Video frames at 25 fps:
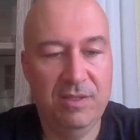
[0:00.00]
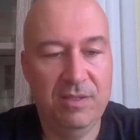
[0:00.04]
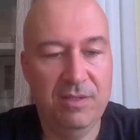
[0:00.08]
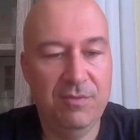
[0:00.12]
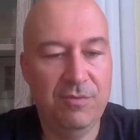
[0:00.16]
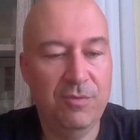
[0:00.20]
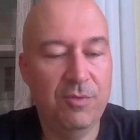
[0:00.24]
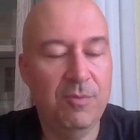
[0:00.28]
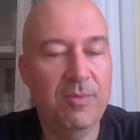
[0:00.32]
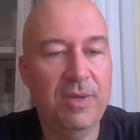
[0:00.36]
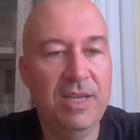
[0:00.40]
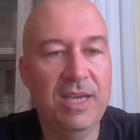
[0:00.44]

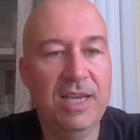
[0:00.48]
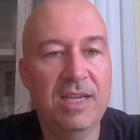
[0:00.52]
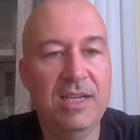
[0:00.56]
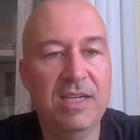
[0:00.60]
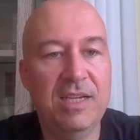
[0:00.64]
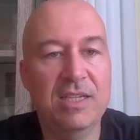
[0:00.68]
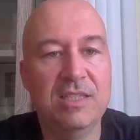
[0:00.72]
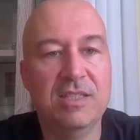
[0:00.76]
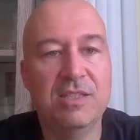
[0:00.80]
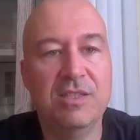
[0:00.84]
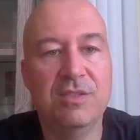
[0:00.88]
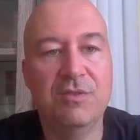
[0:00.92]
for black,
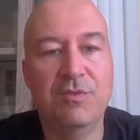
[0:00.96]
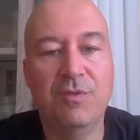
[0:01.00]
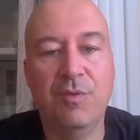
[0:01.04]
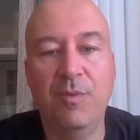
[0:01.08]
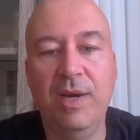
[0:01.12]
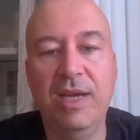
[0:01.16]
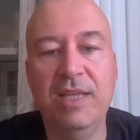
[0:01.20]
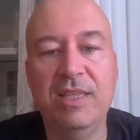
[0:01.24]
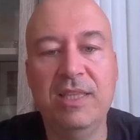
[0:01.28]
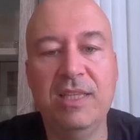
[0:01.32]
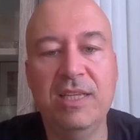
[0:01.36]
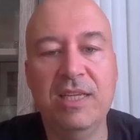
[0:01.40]
castles for
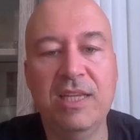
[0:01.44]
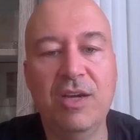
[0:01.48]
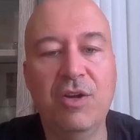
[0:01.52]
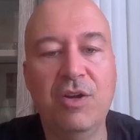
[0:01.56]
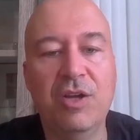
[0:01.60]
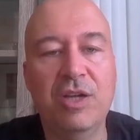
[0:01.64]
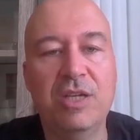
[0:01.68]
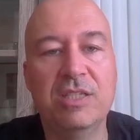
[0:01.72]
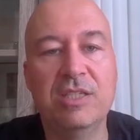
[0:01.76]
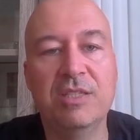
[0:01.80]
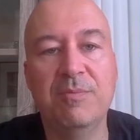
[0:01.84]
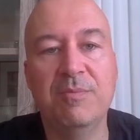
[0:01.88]
white, and now
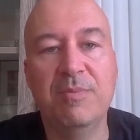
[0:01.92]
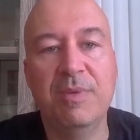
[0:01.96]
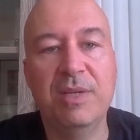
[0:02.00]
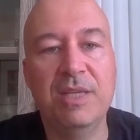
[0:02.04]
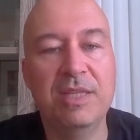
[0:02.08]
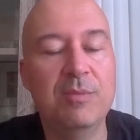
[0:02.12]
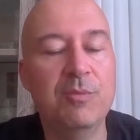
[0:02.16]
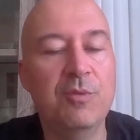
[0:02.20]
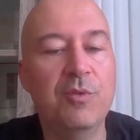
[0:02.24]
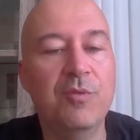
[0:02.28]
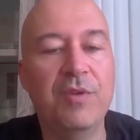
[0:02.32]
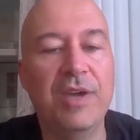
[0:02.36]
Carlsen played
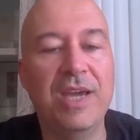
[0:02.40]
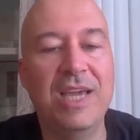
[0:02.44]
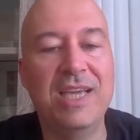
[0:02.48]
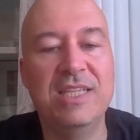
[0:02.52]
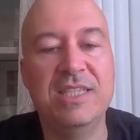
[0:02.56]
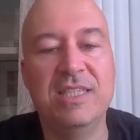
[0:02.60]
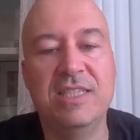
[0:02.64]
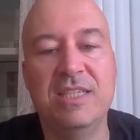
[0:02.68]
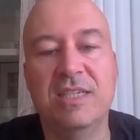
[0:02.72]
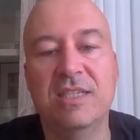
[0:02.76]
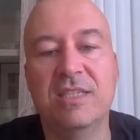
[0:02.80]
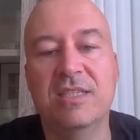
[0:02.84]
the move
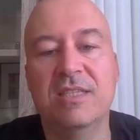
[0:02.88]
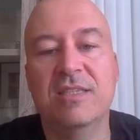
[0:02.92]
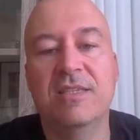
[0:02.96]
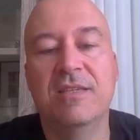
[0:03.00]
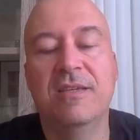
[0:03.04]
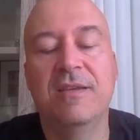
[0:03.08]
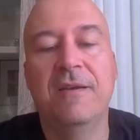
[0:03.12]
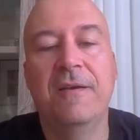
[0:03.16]
a6.